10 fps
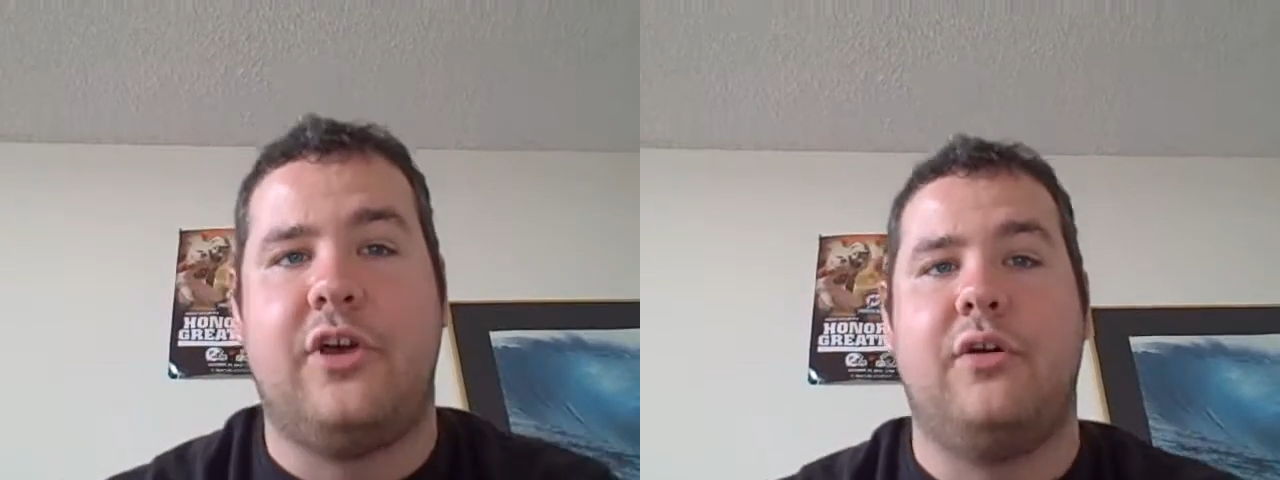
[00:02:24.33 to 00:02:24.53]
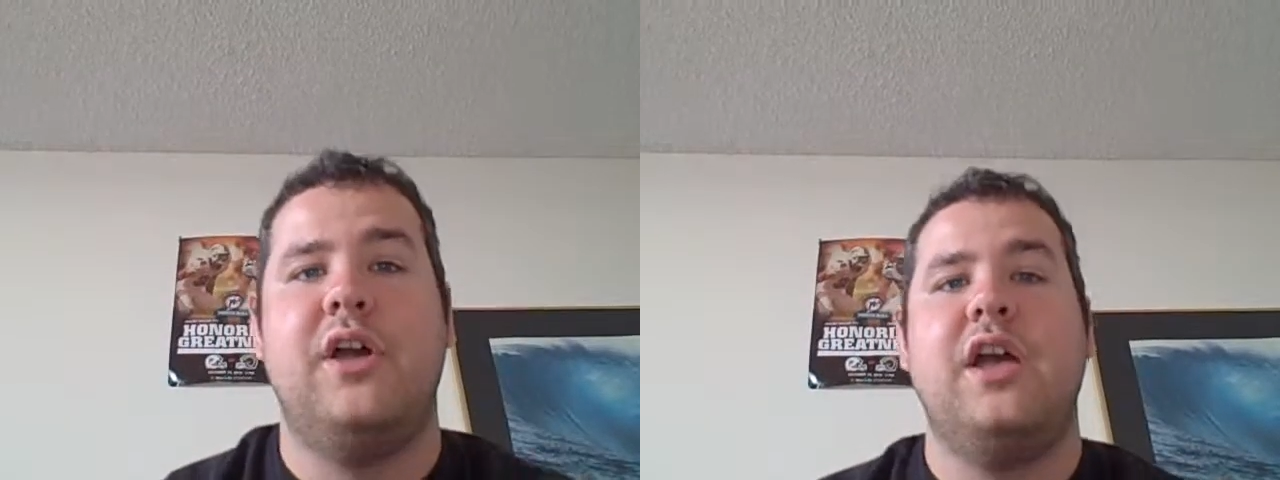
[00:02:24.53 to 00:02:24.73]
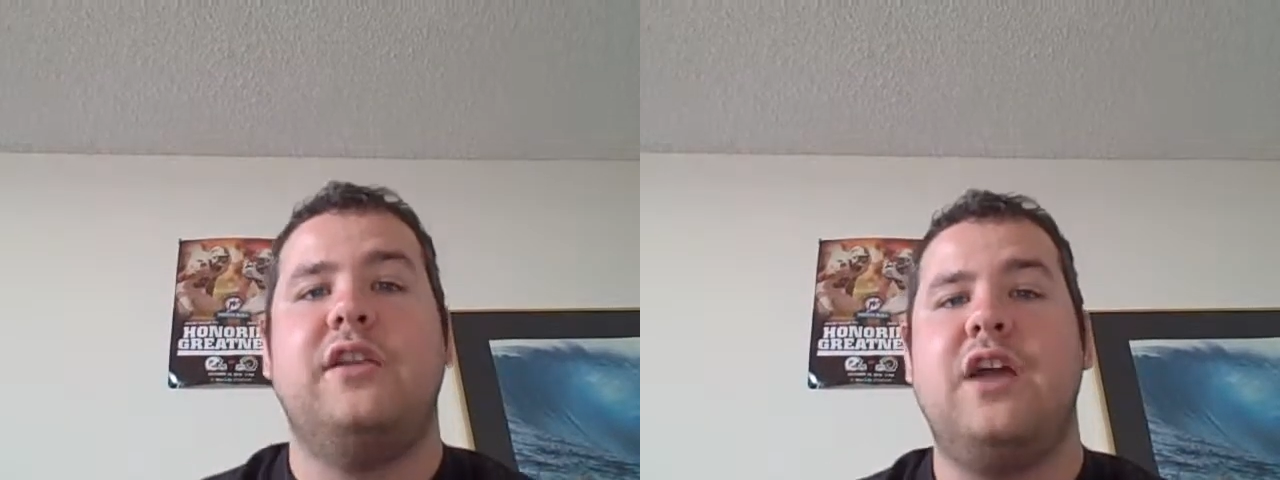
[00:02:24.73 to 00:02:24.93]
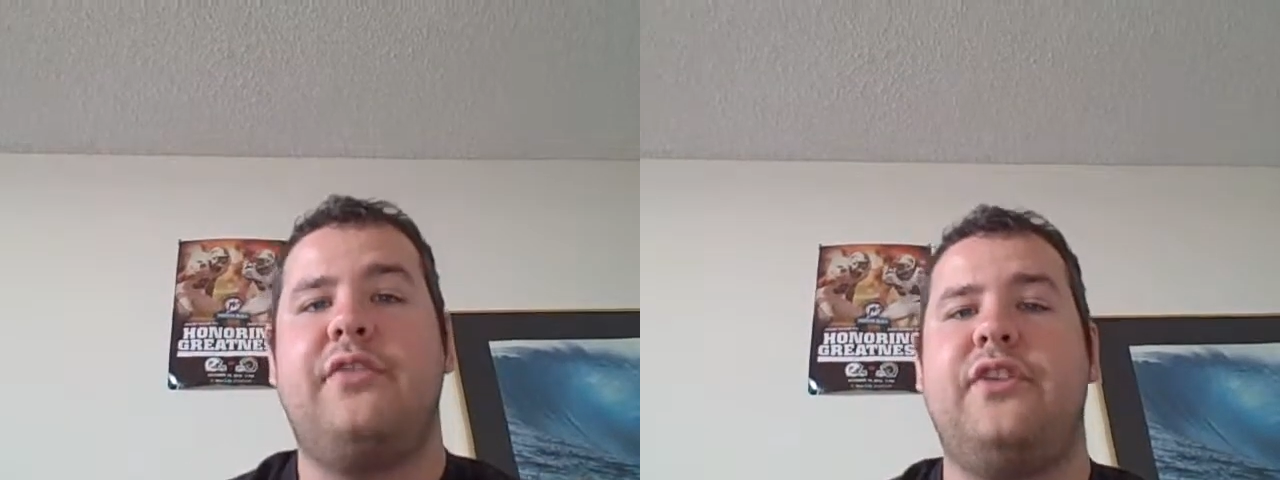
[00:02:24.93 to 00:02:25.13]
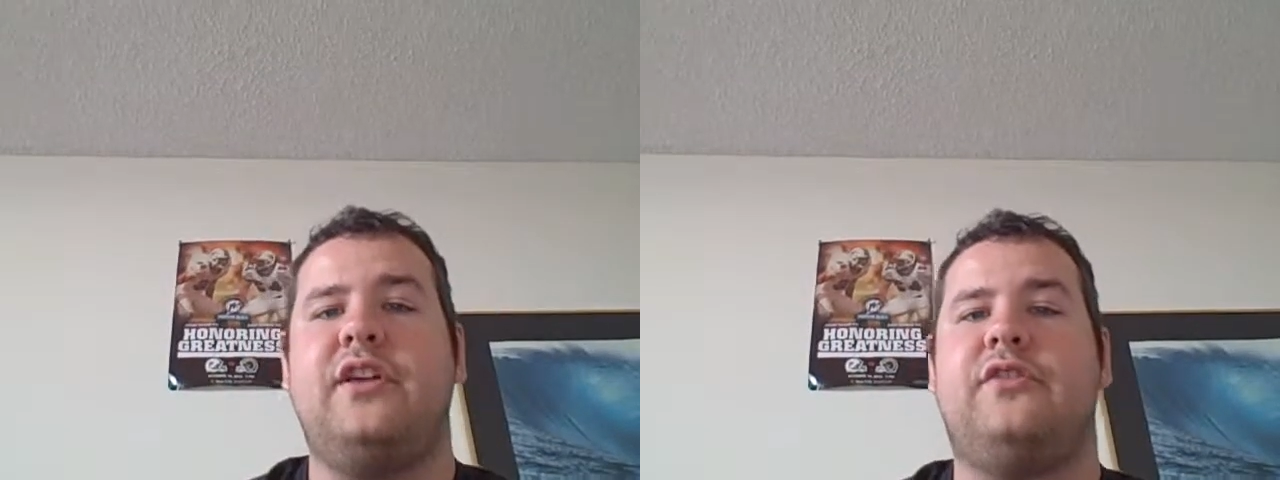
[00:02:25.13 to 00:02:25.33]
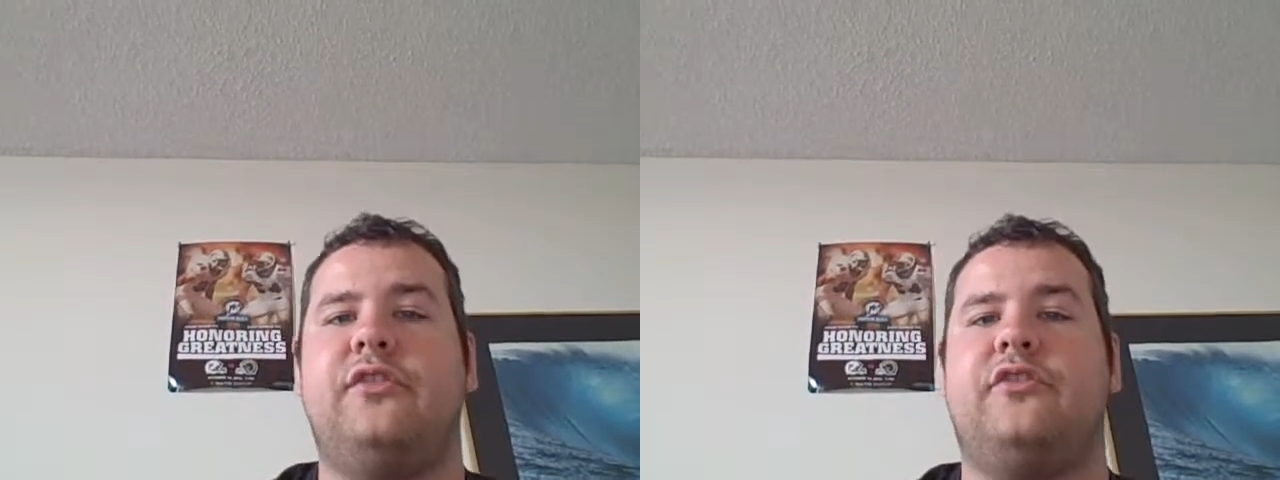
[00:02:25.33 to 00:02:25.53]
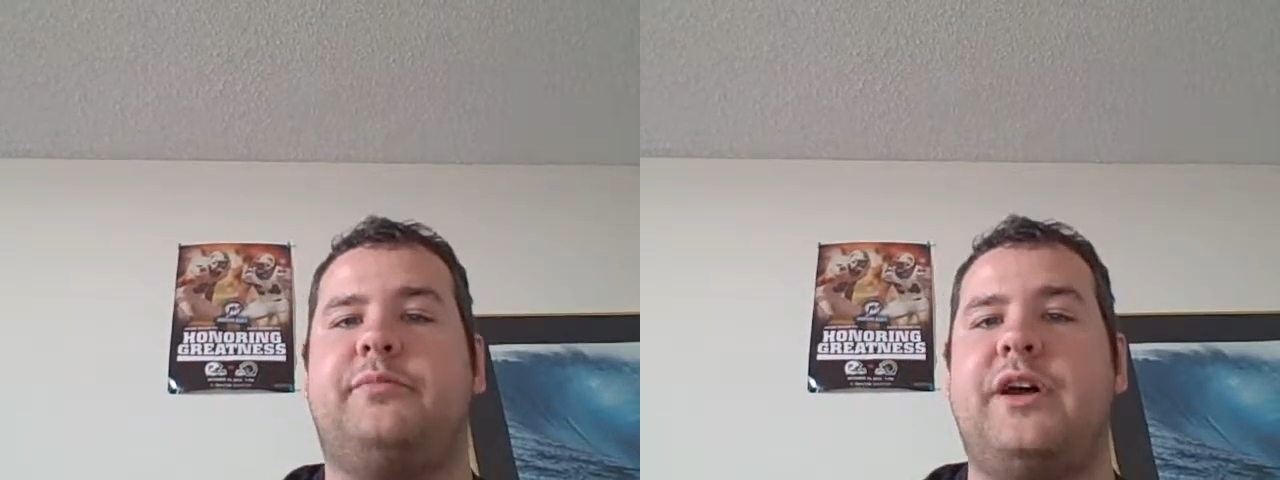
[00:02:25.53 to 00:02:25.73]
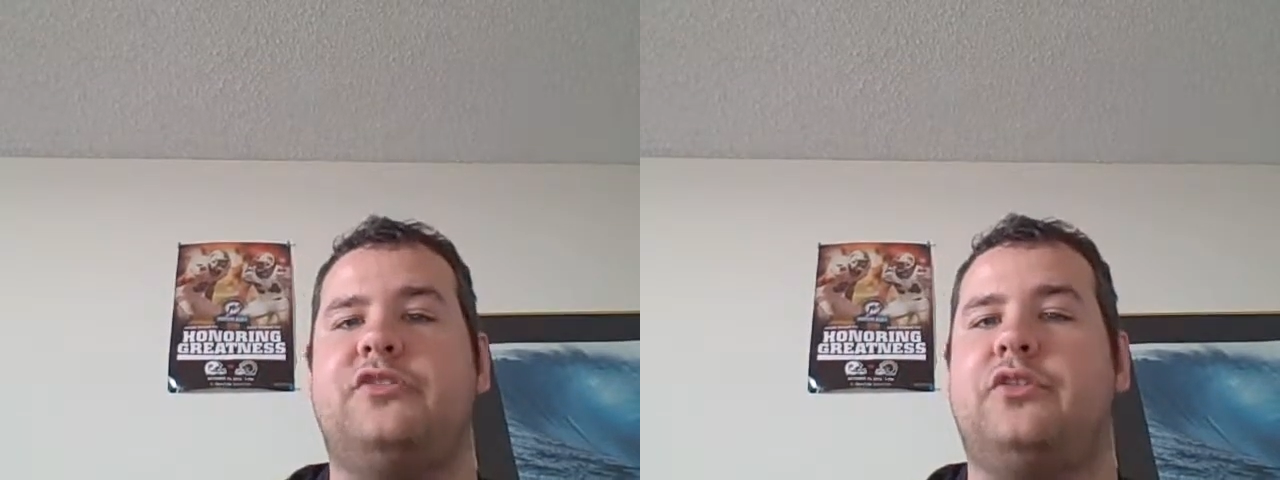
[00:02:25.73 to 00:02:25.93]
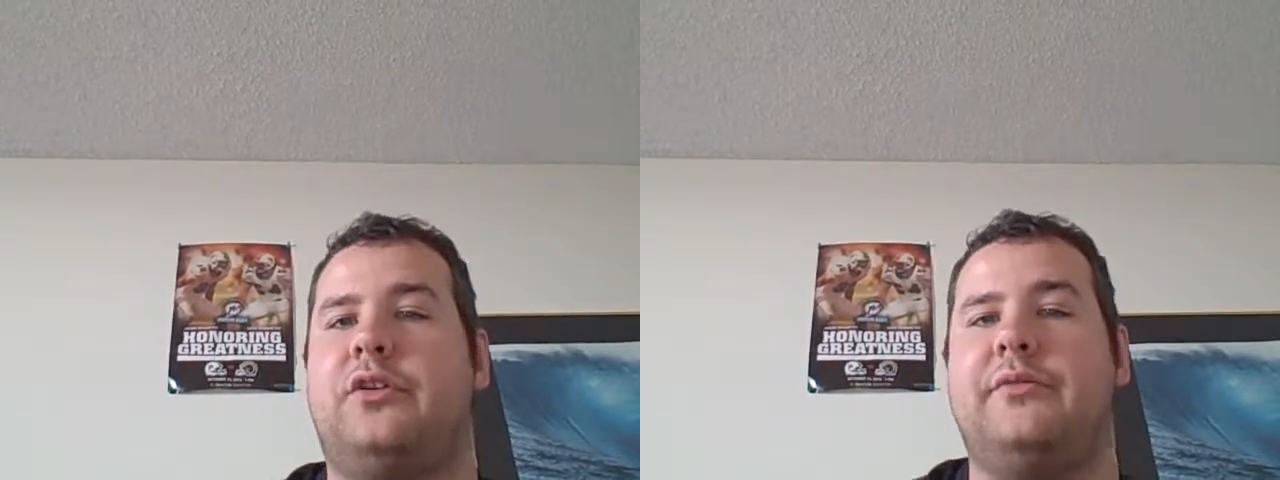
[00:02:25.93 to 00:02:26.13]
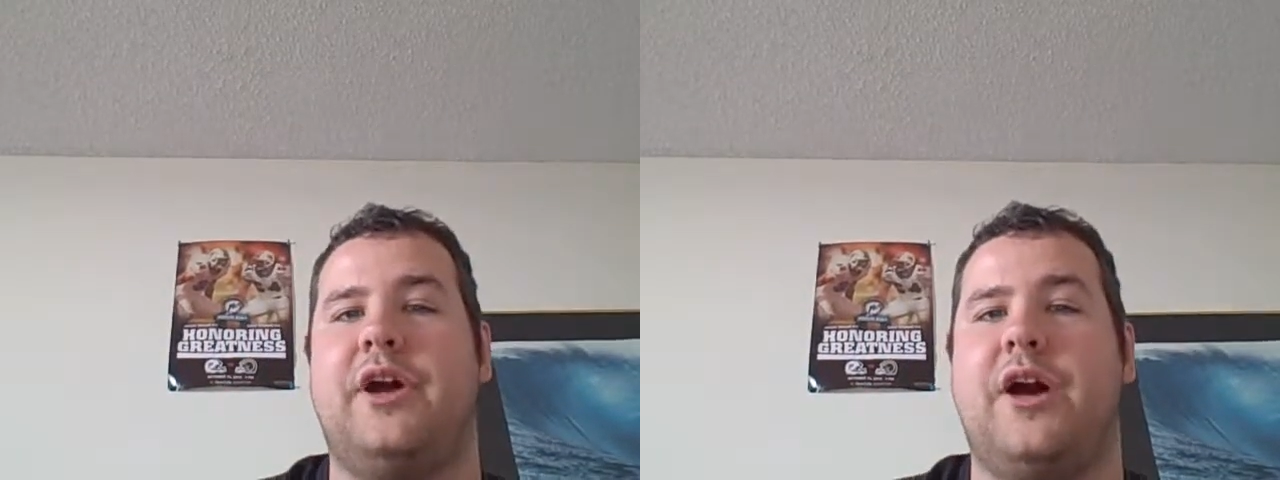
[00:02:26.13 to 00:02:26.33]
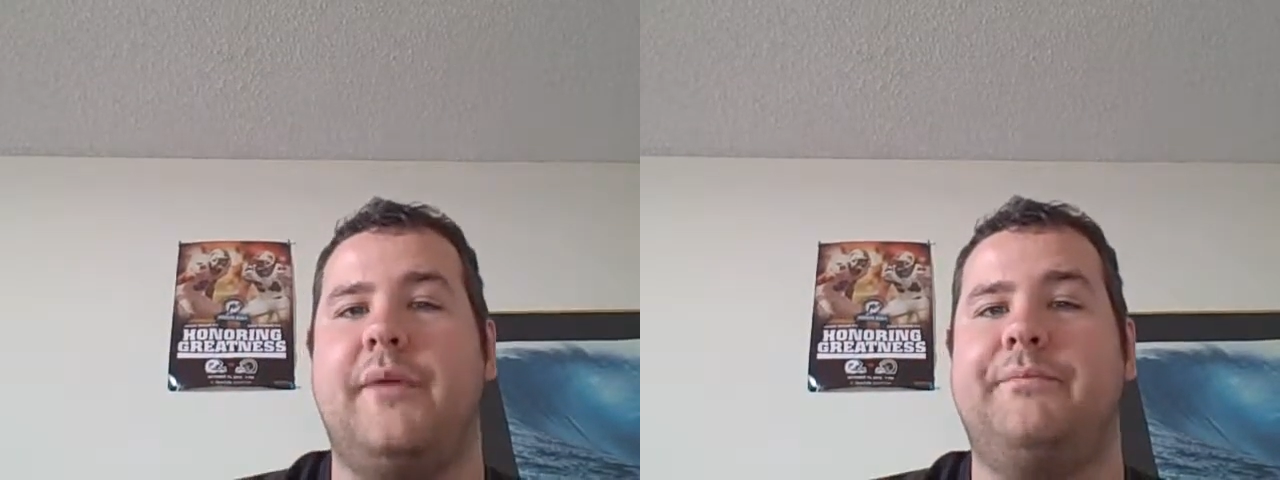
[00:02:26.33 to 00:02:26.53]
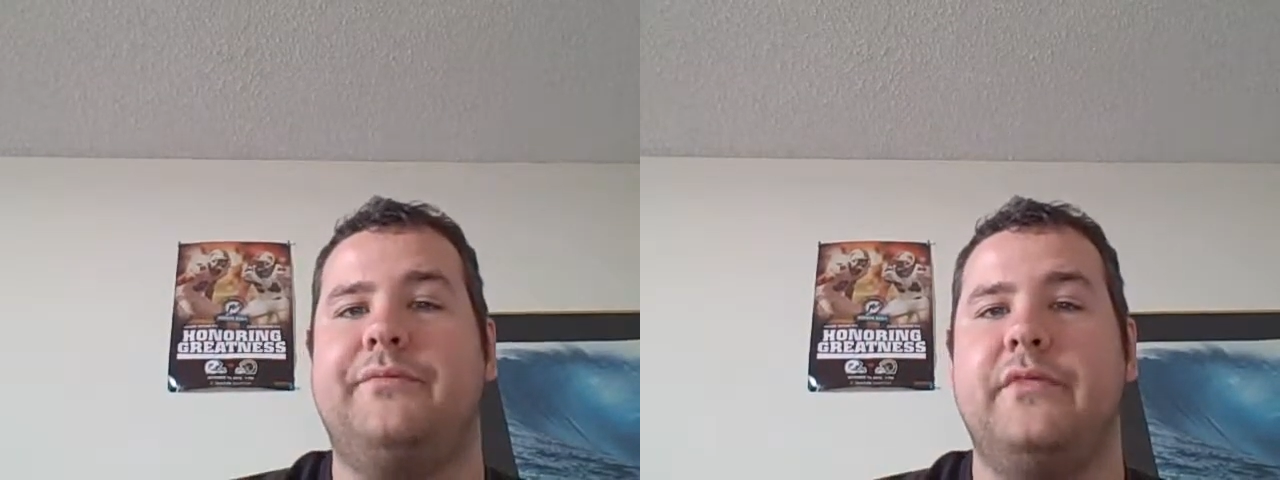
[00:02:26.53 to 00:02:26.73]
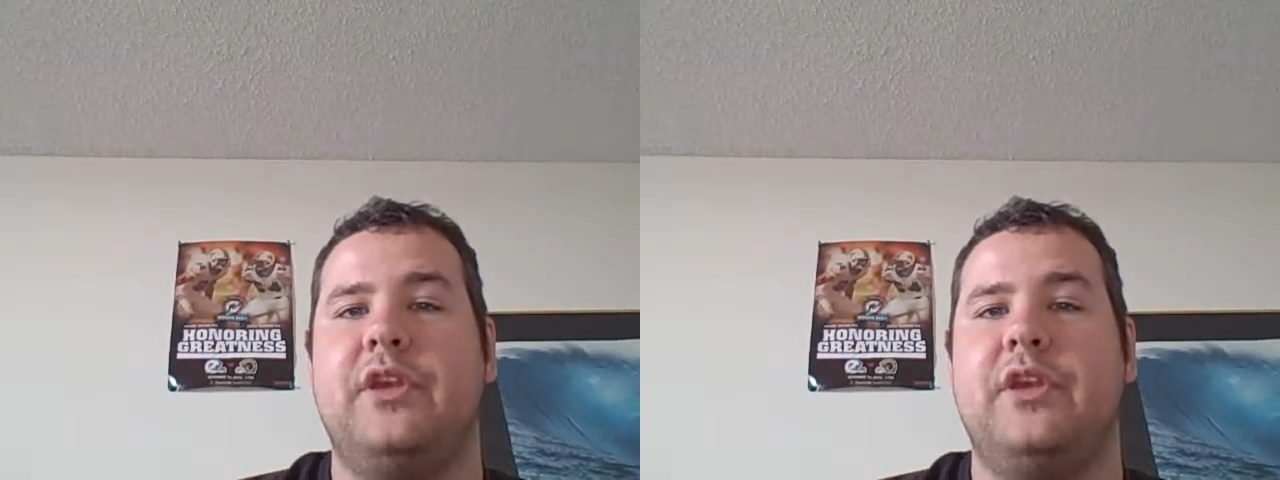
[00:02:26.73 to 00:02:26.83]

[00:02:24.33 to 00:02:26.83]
So nothing too special.